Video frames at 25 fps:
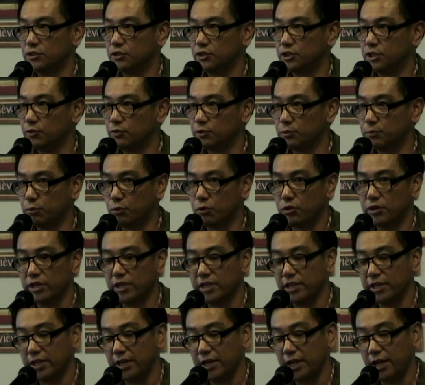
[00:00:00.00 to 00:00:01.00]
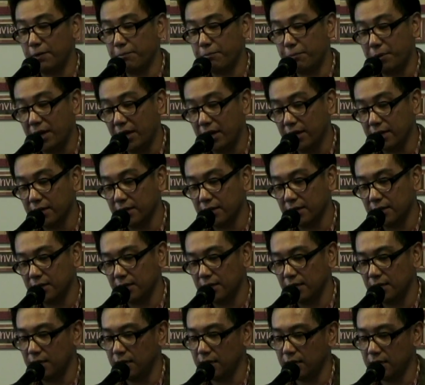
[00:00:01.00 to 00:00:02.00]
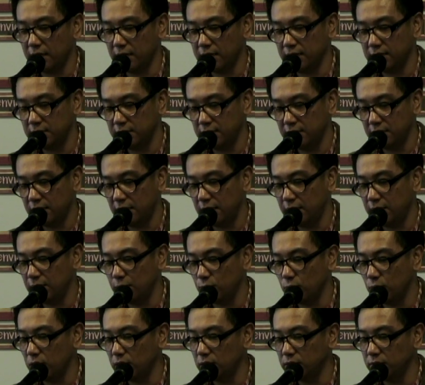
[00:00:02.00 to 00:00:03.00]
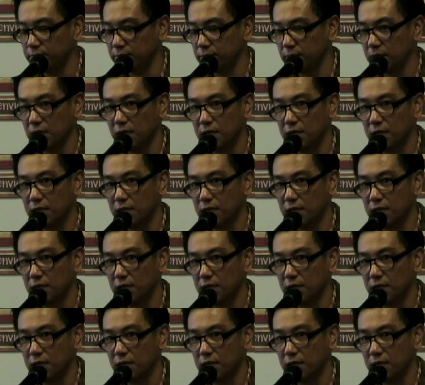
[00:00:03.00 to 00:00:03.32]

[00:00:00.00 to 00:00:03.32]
She was born in Quebec in nineteen eighty-one.